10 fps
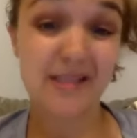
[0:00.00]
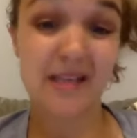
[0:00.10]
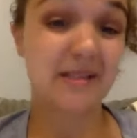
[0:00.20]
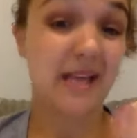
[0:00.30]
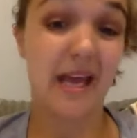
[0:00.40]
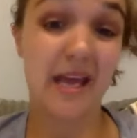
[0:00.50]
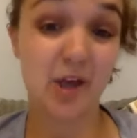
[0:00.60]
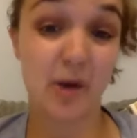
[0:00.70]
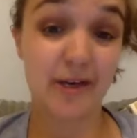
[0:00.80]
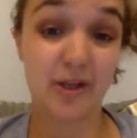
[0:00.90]
I used to hate
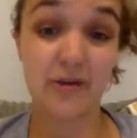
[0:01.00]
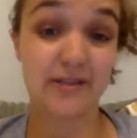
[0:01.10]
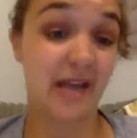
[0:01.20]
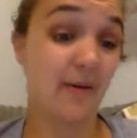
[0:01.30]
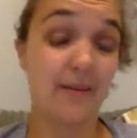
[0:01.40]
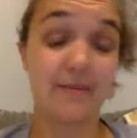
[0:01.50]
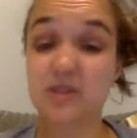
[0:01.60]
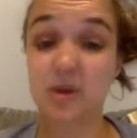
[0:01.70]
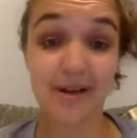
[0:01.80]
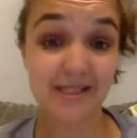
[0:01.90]
going to those. Now I'm
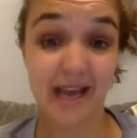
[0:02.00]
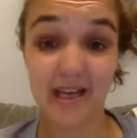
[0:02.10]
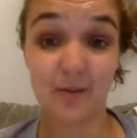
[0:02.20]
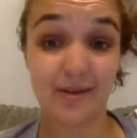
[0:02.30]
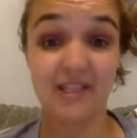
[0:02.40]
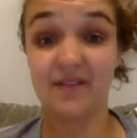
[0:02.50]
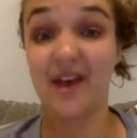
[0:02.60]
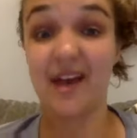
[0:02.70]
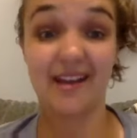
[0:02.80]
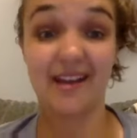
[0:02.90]
so excited when
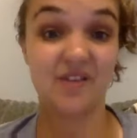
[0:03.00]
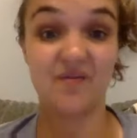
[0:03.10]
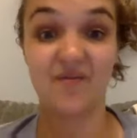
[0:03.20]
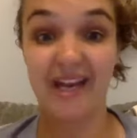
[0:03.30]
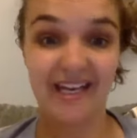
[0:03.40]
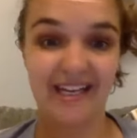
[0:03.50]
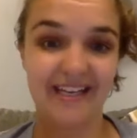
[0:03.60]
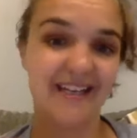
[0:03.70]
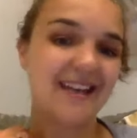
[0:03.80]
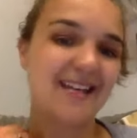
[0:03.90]
Savannah gets invited
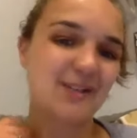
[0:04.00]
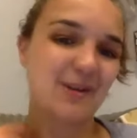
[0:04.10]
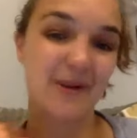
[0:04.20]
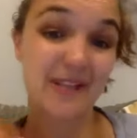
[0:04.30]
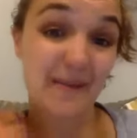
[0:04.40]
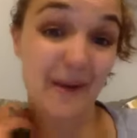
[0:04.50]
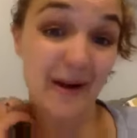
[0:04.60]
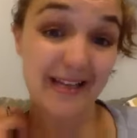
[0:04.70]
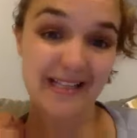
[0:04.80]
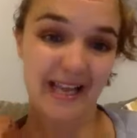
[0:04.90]
to a birthday
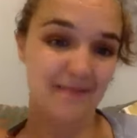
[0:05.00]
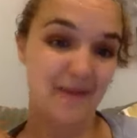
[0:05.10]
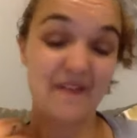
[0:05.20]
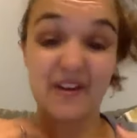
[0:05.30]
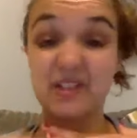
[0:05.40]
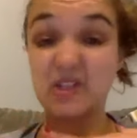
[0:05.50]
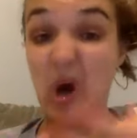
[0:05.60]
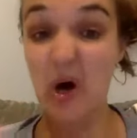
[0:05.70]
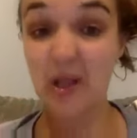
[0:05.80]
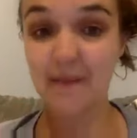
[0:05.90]
party because I make friends with
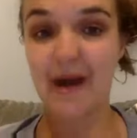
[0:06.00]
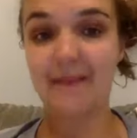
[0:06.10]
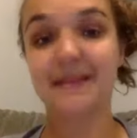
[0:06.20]
all the moms.